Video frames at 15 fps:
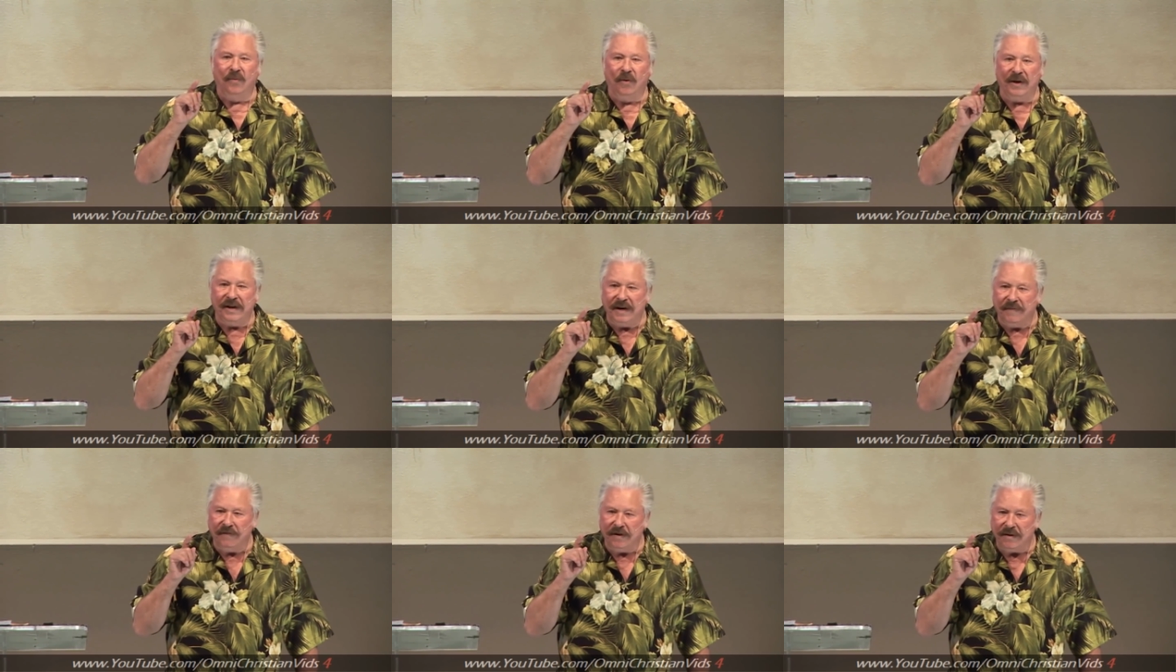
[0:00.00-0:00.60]

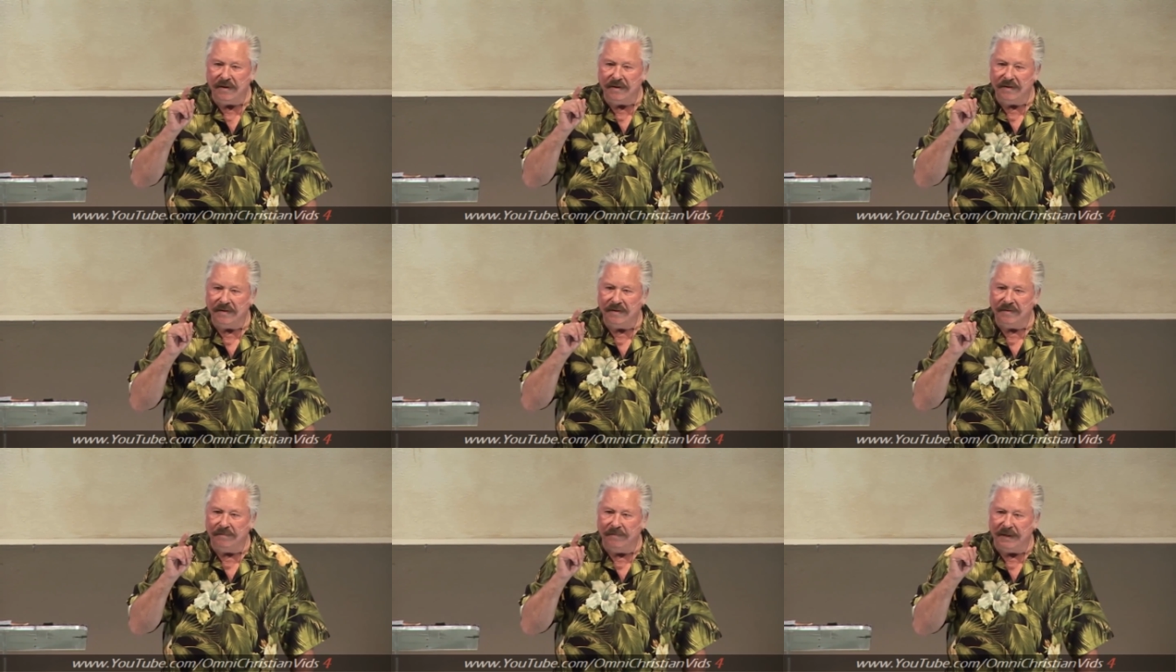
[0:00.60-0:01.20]
Whatever
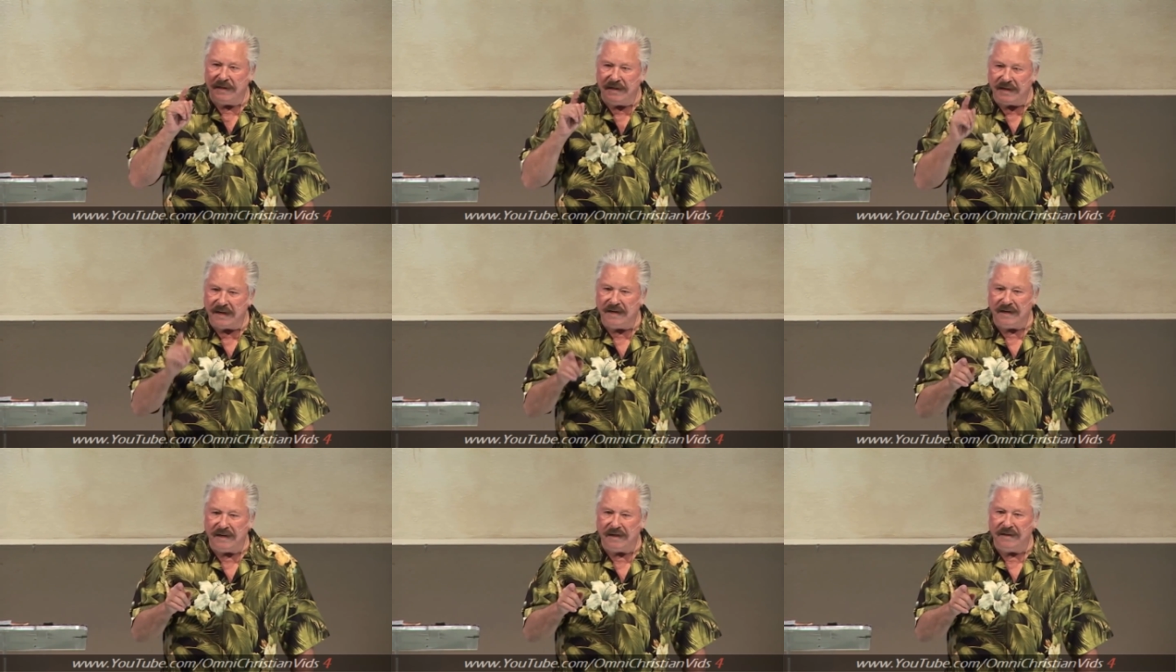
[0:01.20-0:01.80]

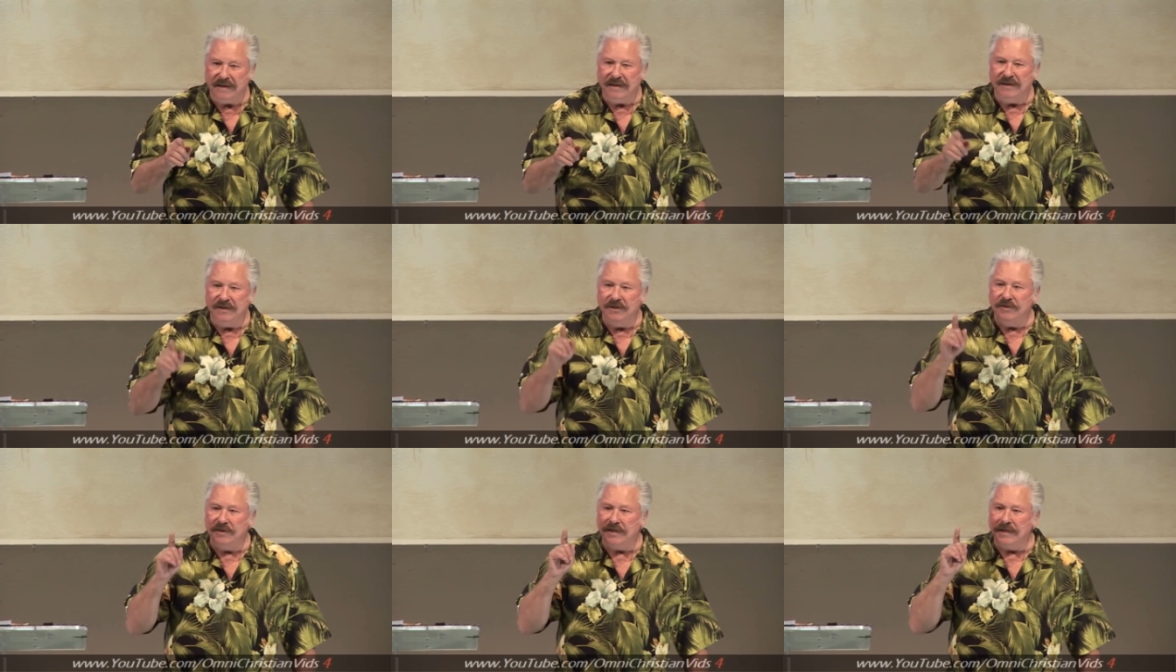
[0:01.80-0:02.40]
beginning
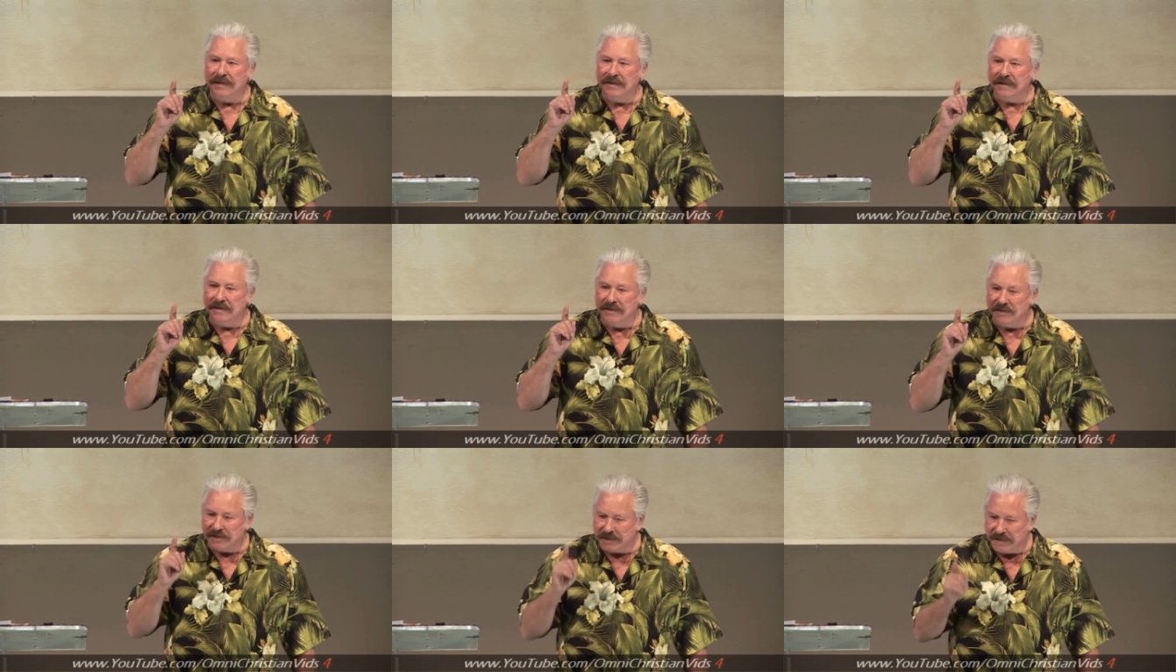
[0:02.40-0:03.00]
you can
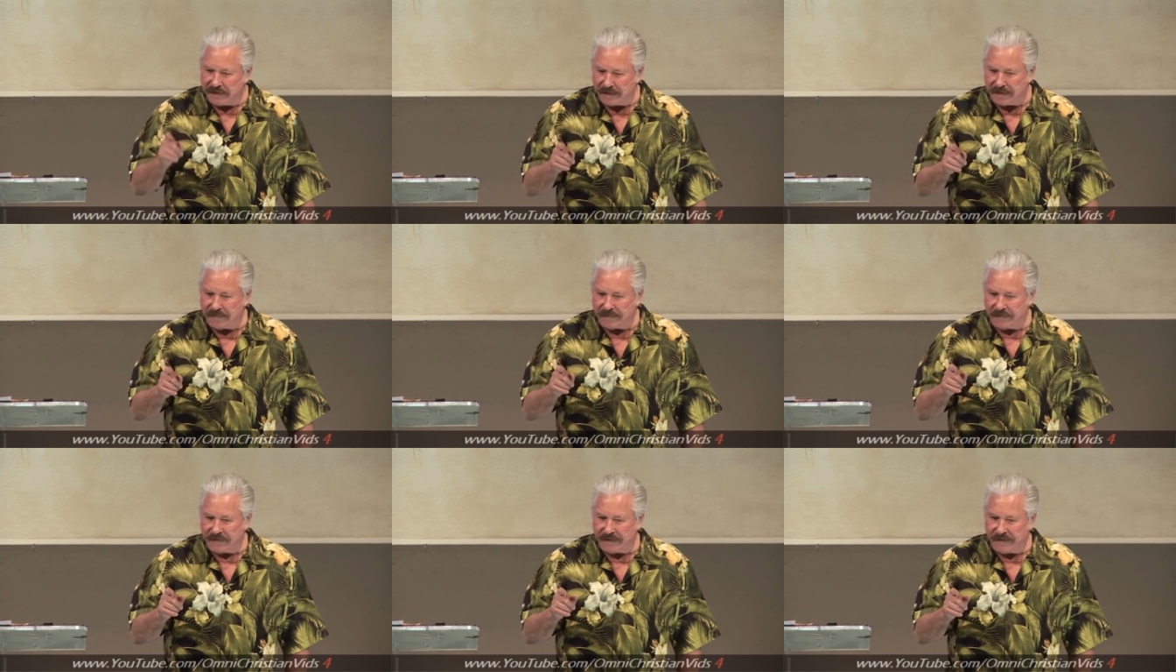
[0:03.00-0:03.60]
conceive.
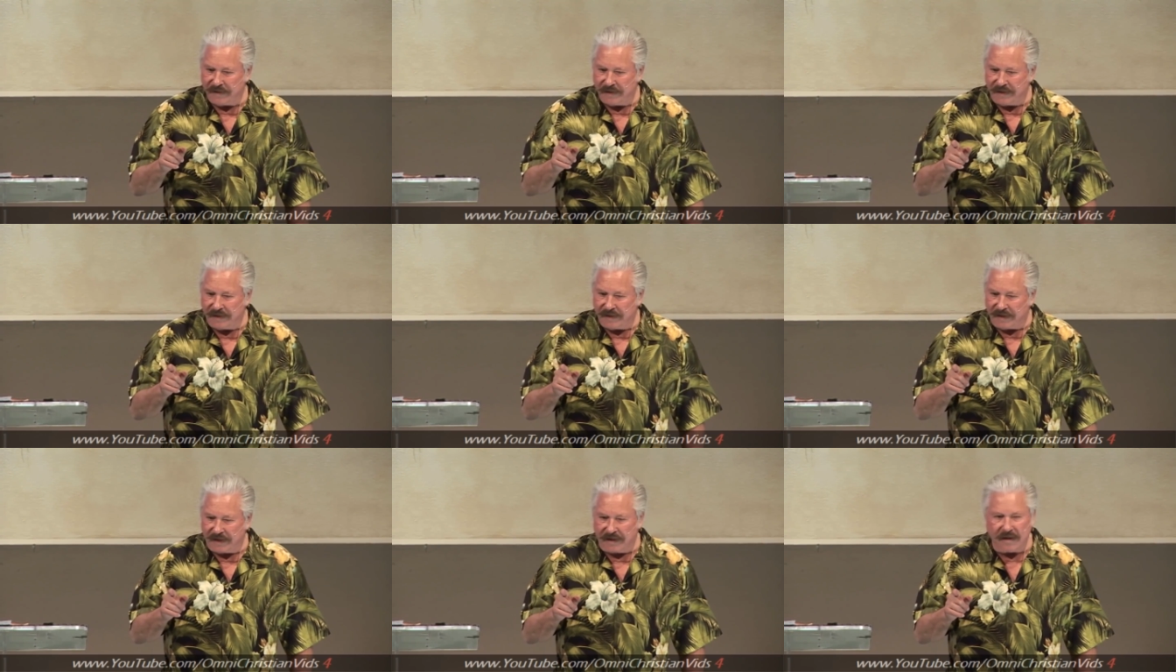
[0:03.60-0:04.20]

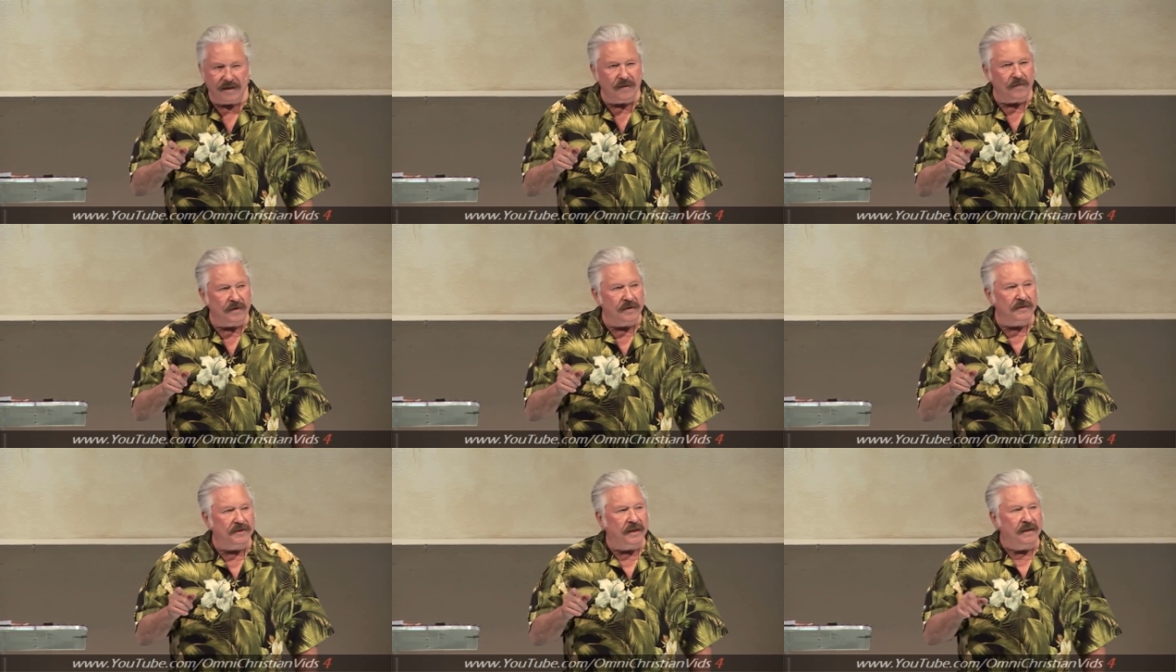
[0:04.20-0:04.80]
In other
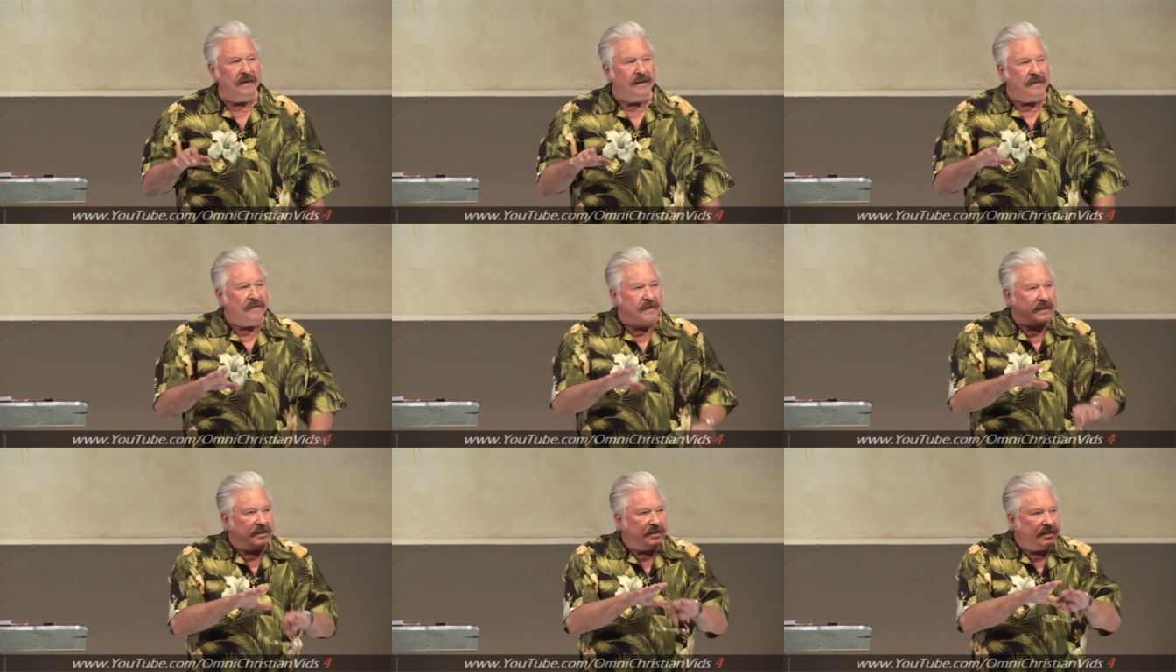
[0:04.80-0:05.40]
words,
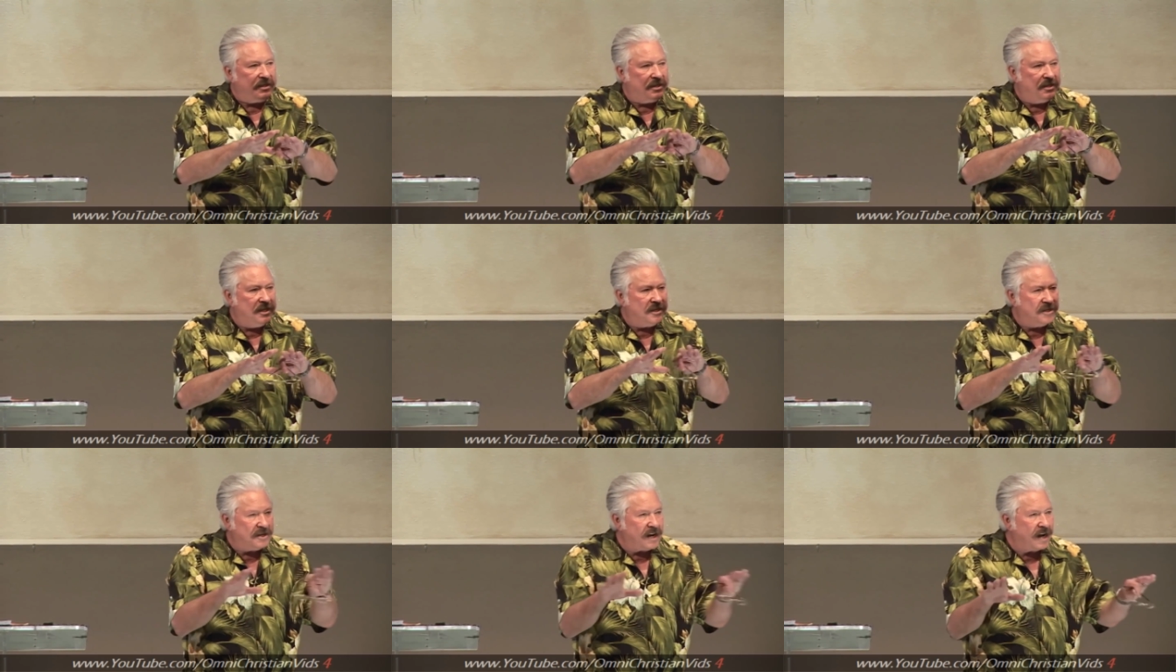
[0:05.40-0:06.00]
this is
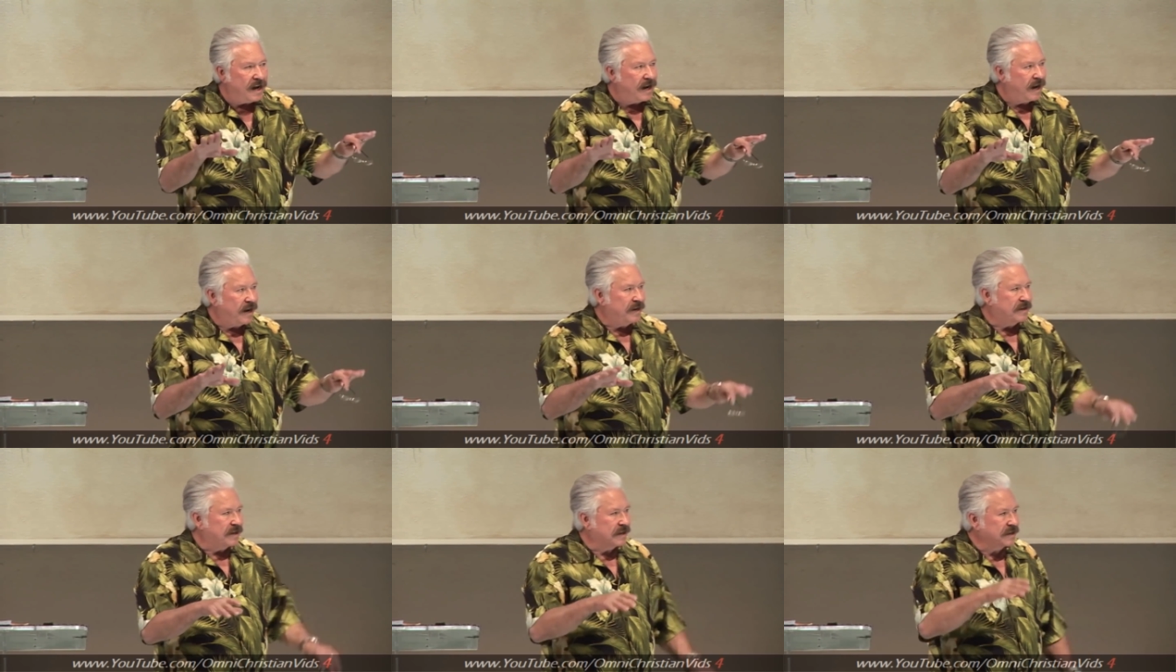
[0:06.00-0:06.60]

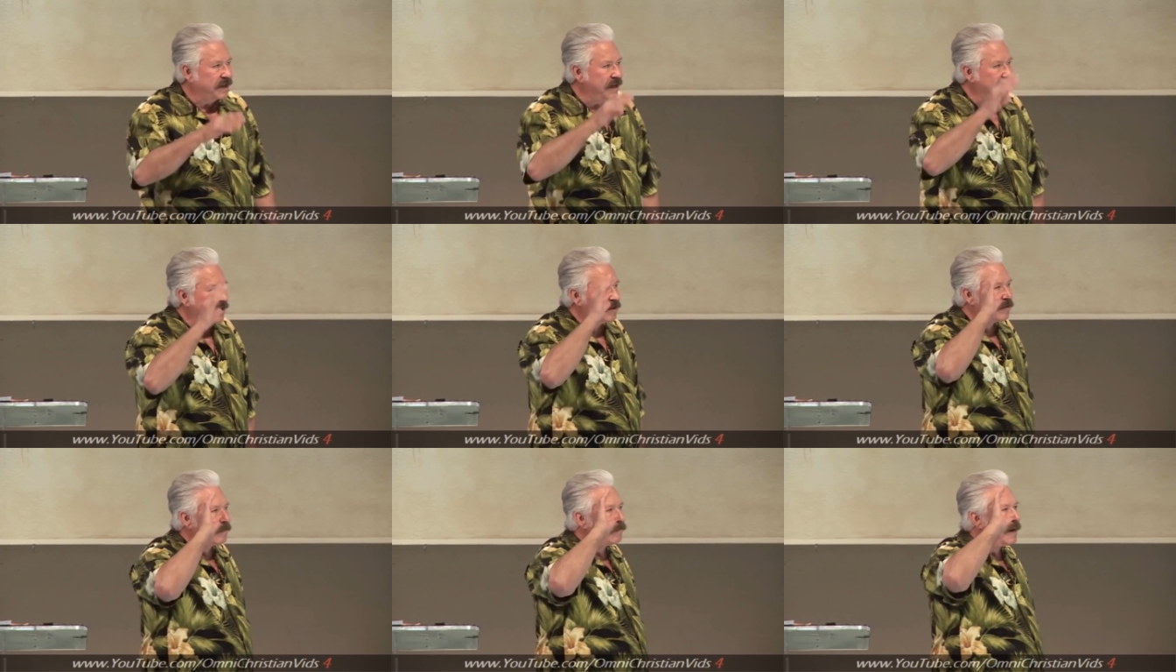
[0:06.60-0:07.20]
designed to
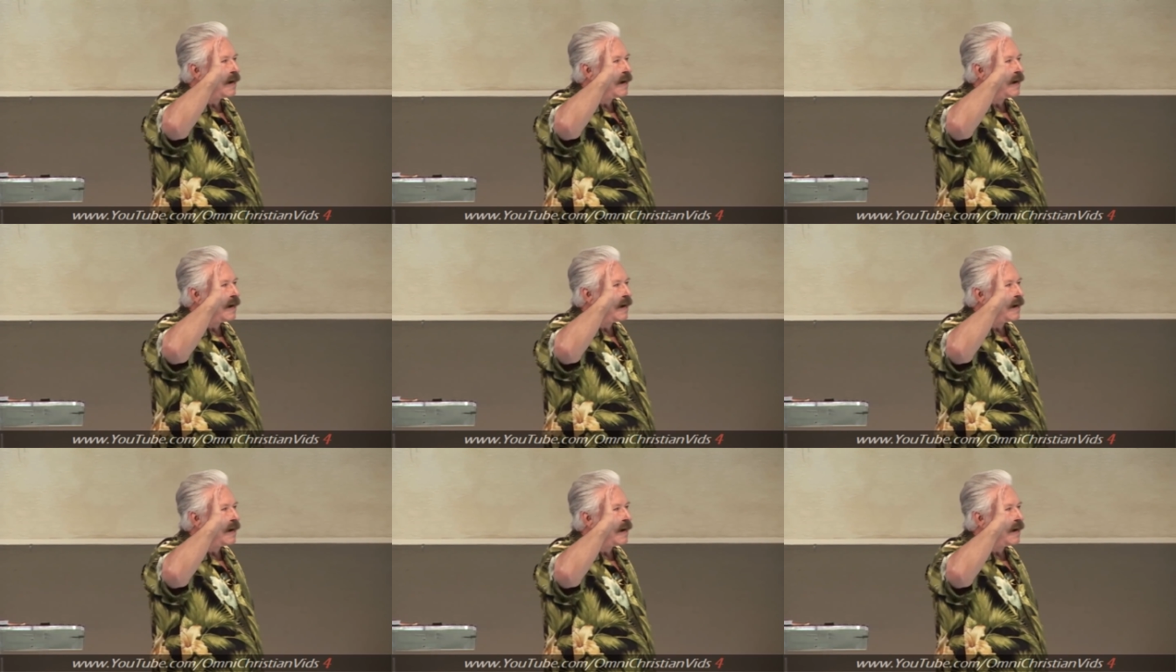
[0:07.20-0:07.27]
take your